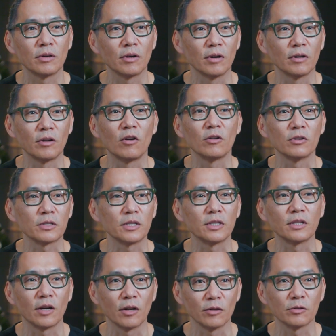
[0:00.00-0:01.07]
on all
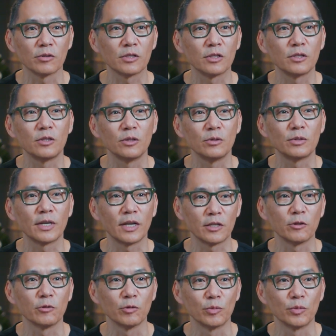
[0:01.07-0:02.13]
skin colors to do
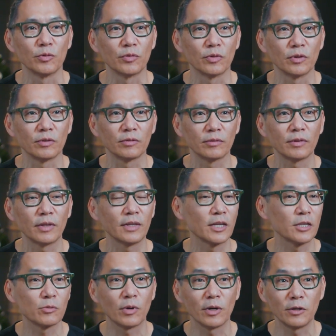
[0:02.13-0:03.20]
tattoo removal. And
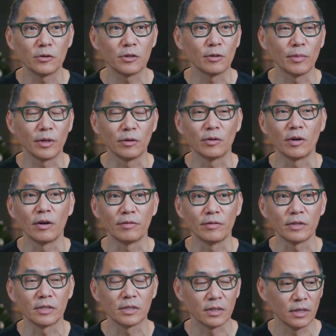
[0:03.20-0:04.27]
that's why I use it in my own
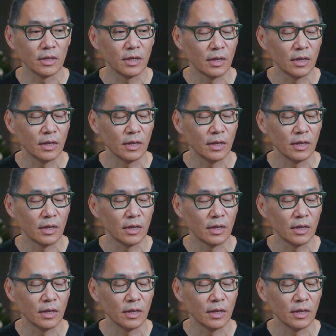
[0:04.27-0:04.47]
office.